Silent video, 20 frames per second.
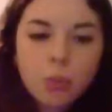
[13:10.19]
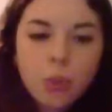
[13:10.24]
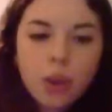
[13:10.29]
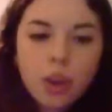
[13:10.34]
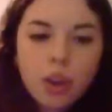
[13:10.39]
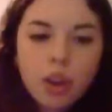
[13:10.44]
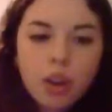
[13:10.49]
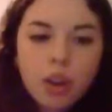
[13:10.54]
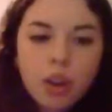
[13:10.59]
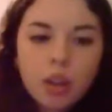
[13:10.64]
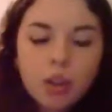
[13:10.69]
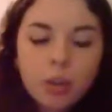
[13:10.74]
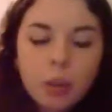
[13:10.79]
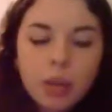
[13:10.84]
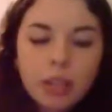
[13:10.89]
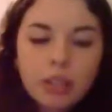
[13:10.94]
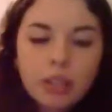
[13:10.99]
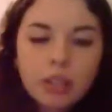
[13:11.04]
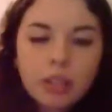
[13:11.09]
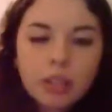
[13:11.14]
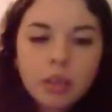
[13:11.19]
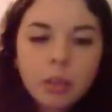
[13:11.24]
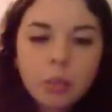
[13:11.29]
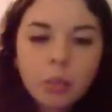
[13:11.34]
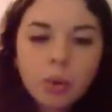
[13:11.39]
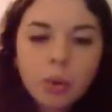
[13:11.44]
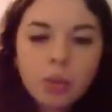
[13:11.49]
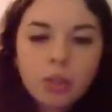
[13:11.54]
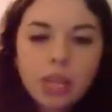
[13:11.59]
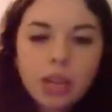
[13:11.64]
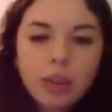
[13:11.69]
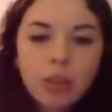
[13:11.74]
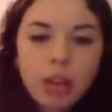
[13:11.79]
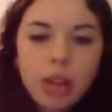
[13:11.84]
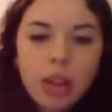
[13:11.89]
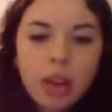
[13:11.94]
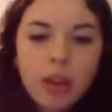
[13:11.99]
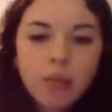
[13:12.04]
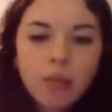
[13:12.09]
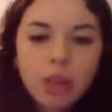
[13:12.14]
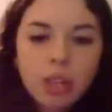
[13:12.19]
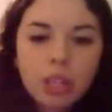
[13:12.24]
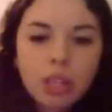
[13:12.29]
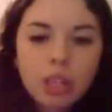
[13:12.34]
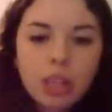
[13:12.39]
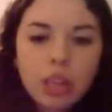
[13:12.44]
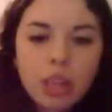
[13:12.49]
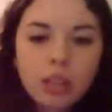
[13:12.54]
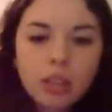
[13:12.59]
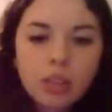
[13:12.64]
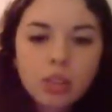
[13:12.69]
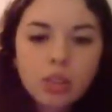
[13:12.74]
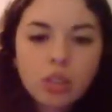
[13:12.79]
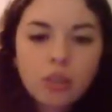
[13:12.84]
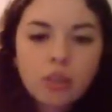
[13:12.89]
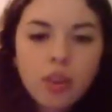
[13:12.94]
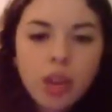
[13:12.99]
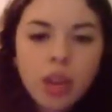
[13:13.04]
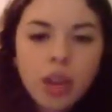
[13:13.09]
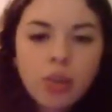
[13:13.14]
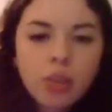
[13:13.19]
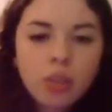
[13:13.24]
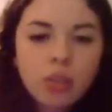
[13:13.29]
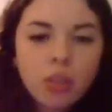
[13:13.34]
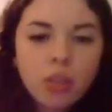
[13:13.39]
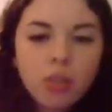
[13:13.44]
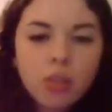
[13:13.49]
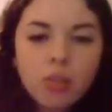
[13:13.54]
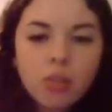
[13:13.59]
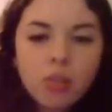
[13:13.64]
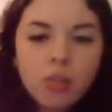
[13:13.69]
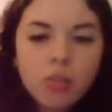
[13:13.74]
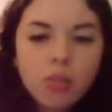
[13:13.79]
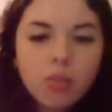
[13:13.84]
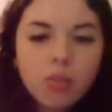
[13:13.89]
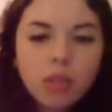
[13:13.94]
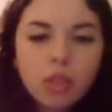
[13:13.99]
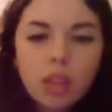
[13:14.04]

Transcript: where you basically broke down everything and just found little